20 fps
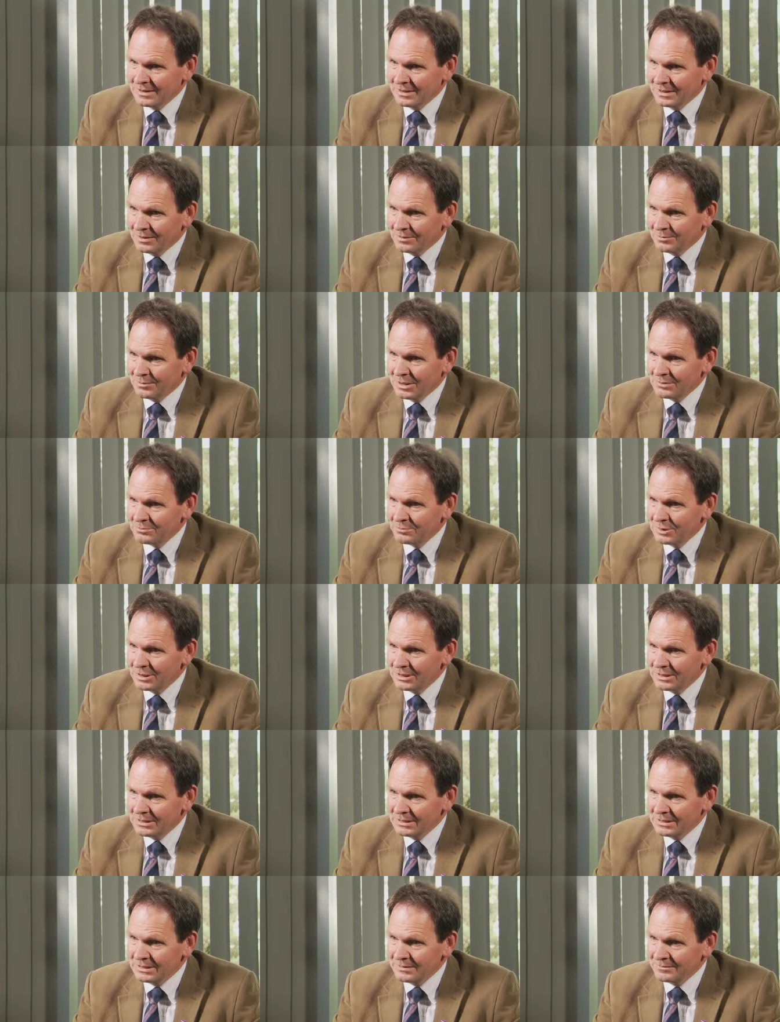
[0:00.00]
when
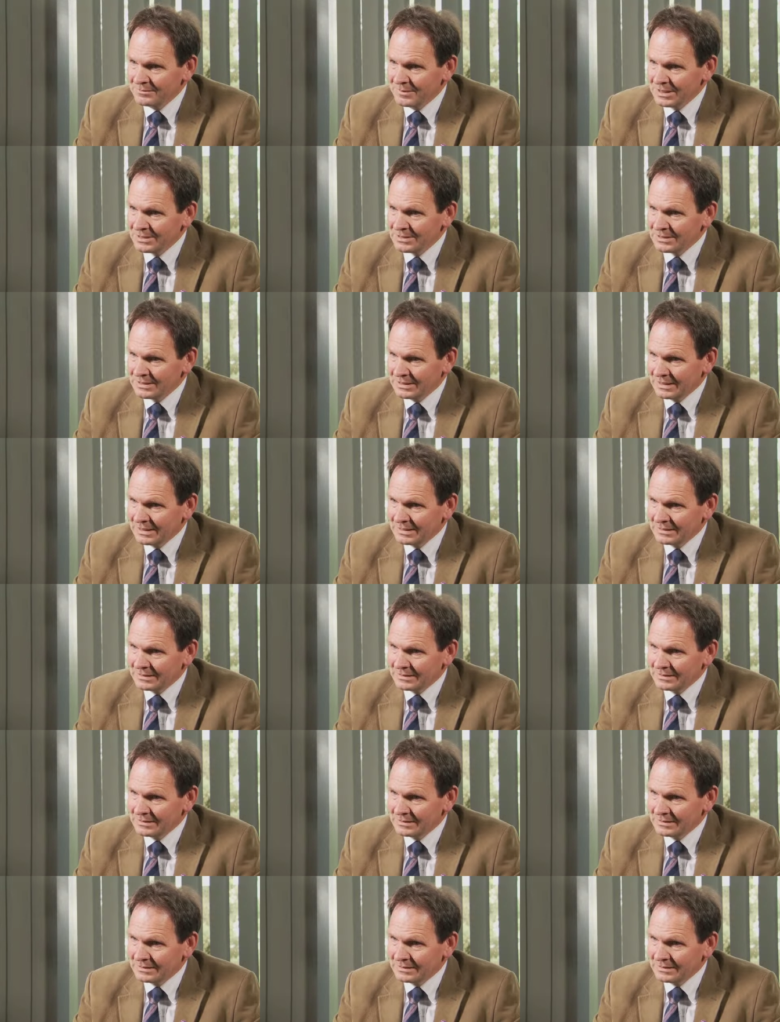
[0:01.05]
we
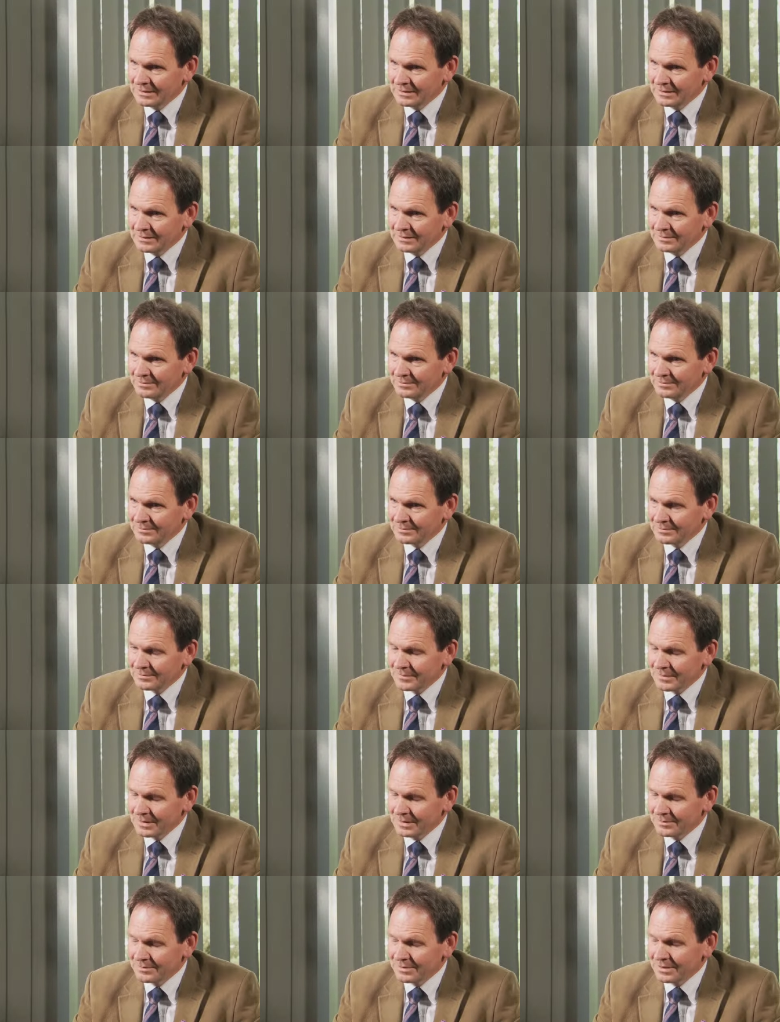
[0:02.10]
investigated the
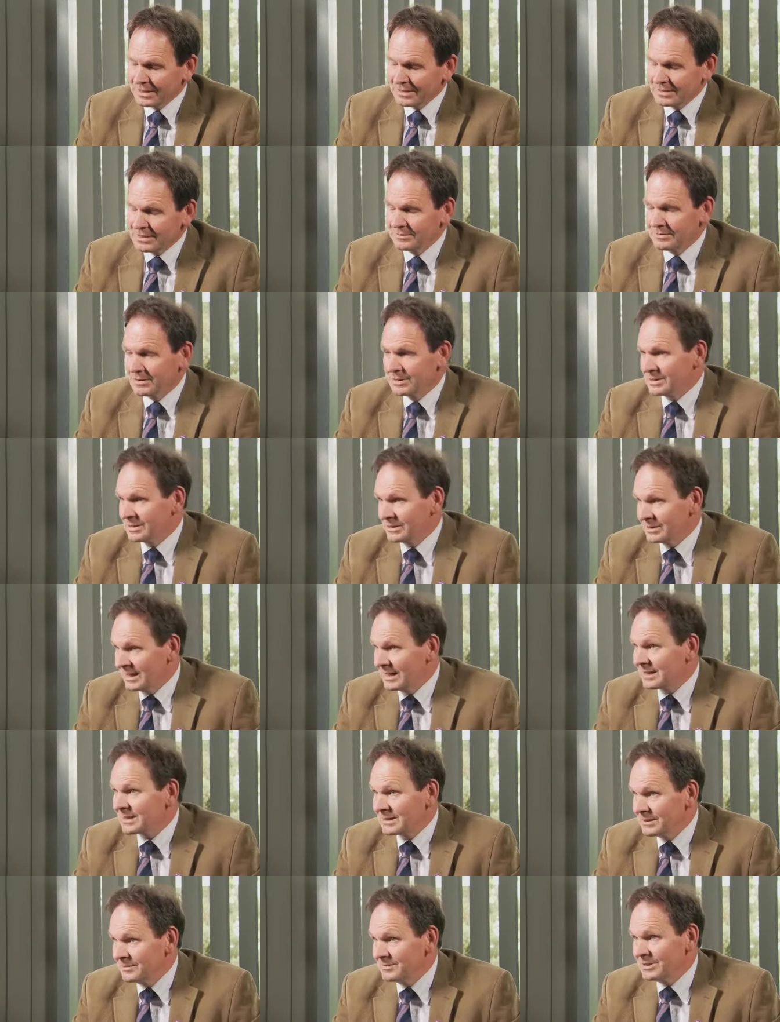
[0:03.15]
effects of a
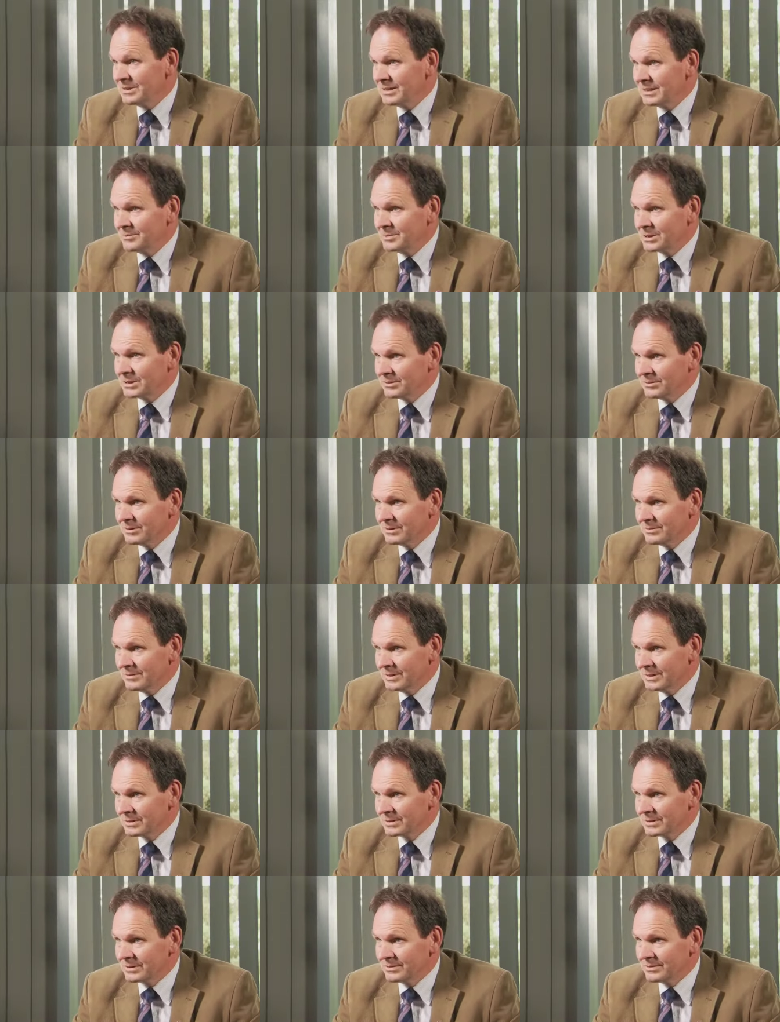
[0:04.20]
selective inhibitor of
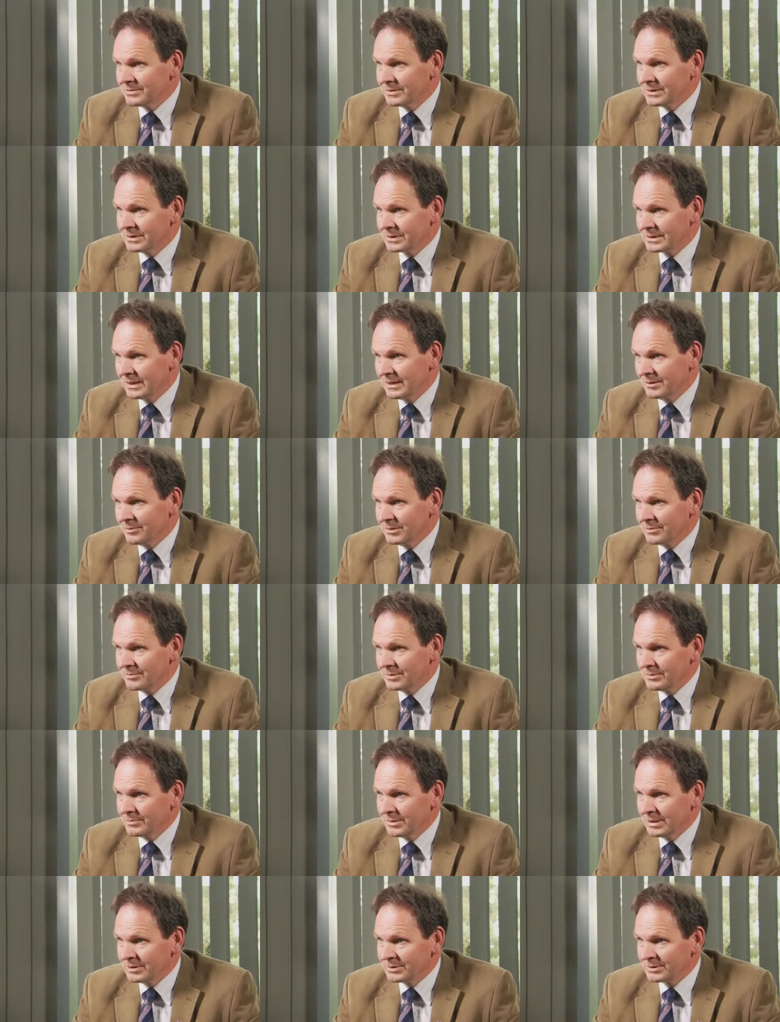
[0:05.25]
eosinophilic airway
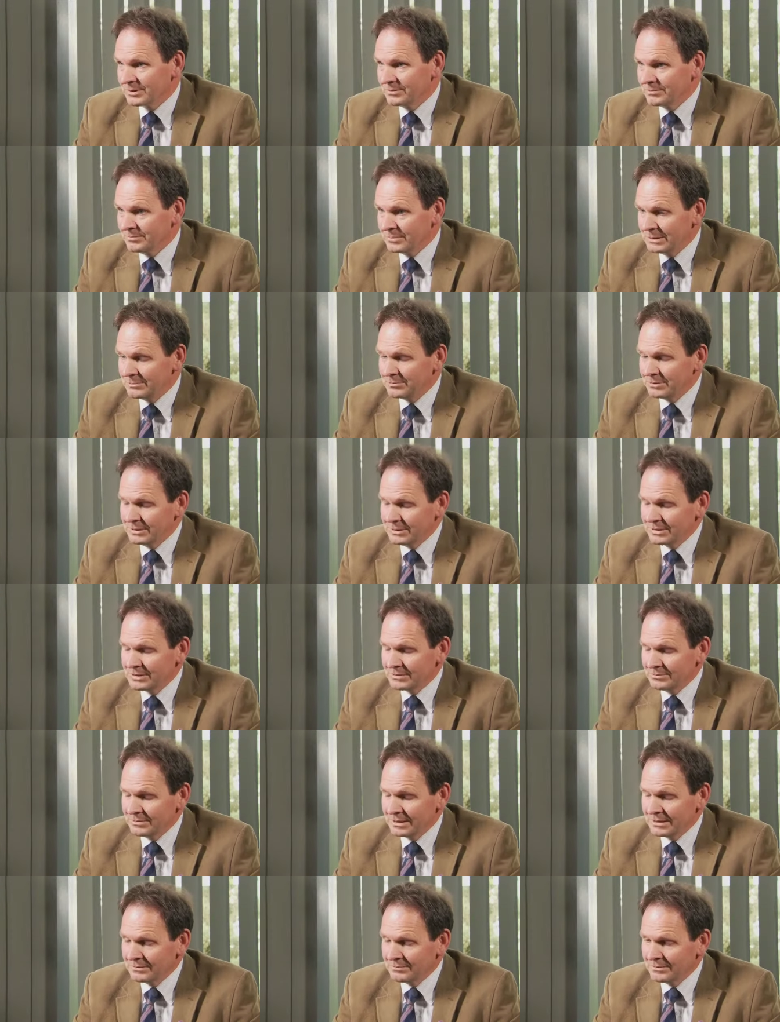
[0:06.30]
inflammation,
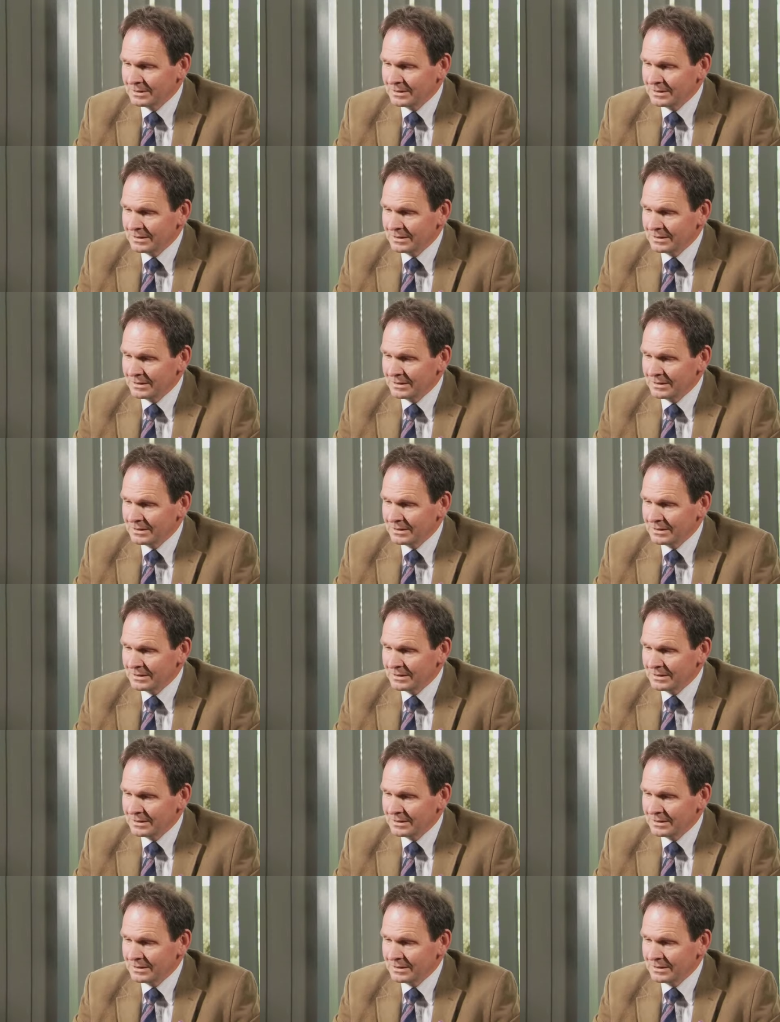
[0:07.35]
mepolizumab,